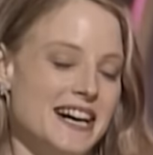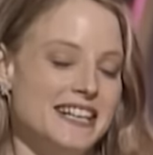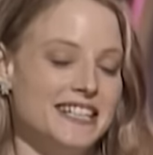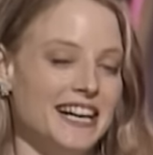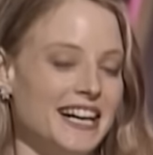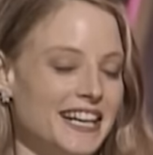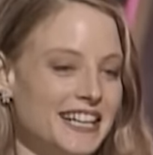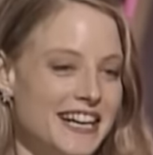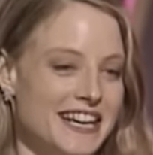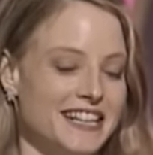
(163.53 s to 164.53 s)
yeah,
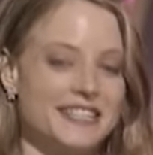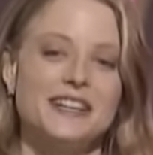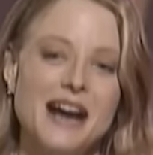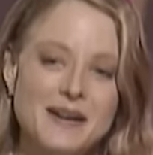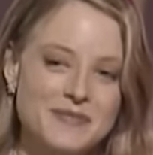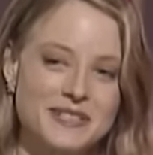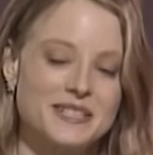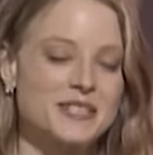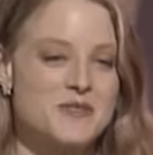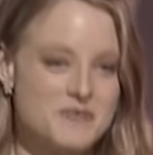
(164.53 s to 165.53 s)
Anthony
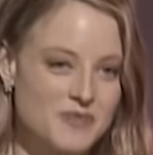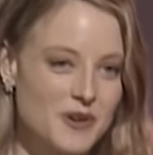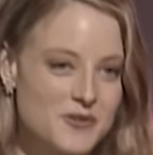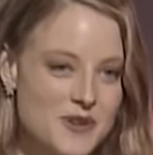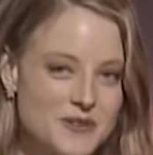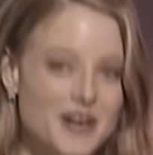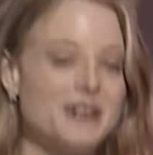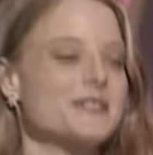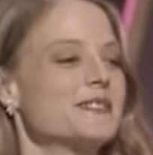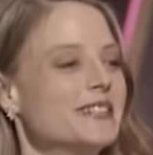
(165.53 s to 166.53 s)
Hopkins, quid pro quo
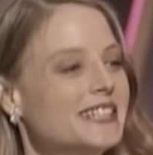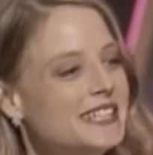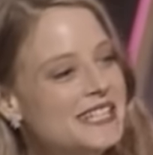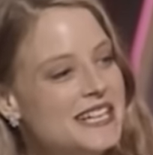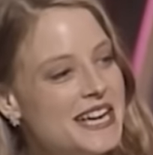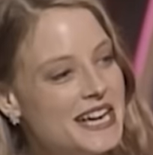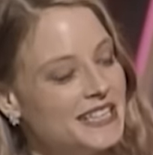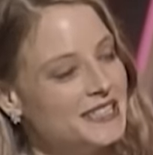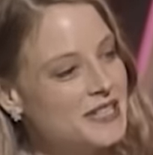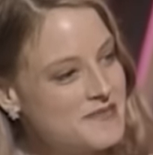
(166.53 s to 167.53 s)
doctor,
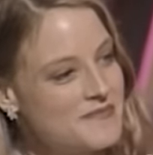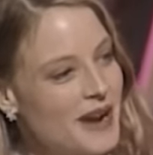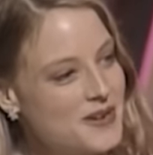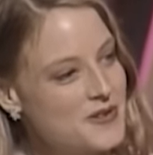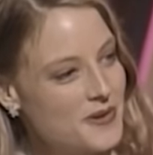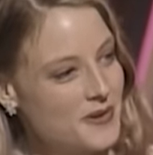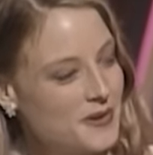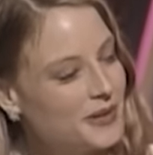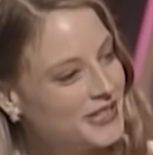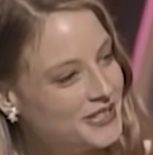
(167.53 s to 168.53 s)
and my
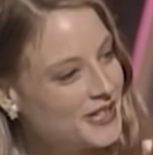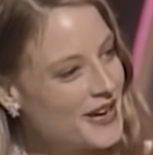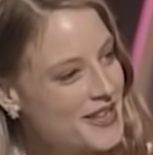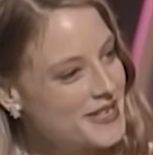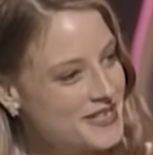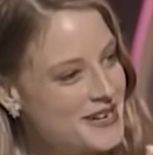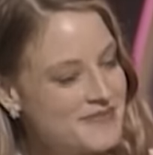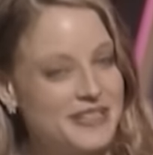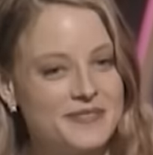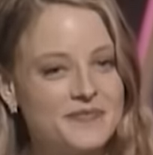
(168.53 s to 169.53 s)
guru, Jonathan
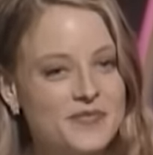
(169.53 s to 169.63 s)
Demme,